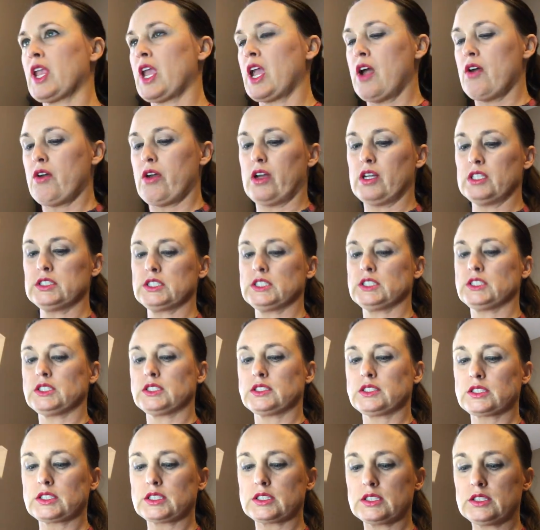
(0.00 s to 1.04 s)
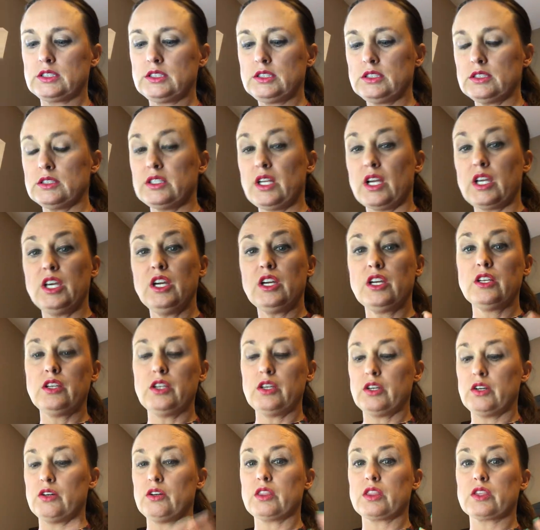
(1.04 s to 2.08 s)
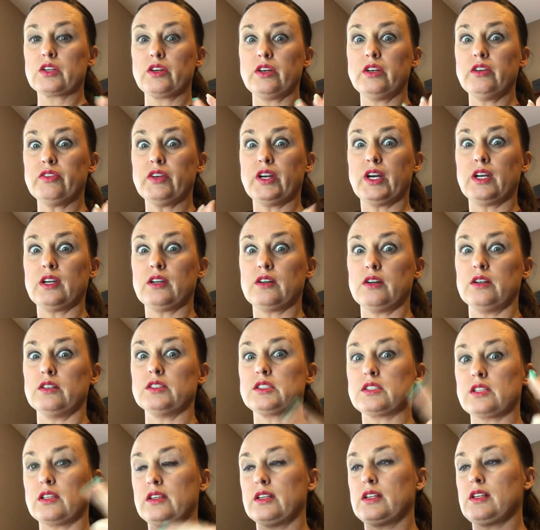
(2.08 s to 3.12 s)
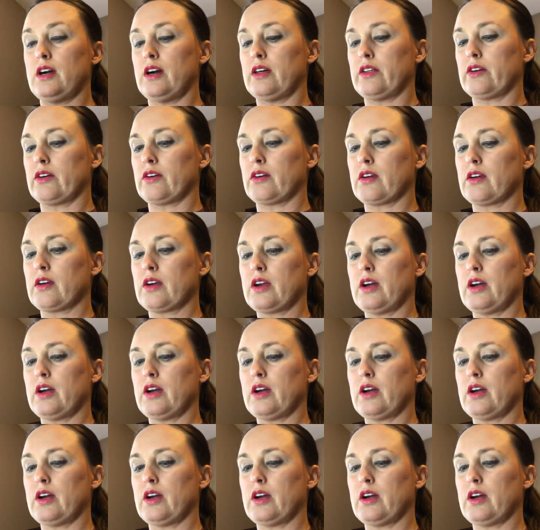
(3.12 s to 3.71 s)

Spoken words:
Okay. Now you can do 3 to 5 coats of the color.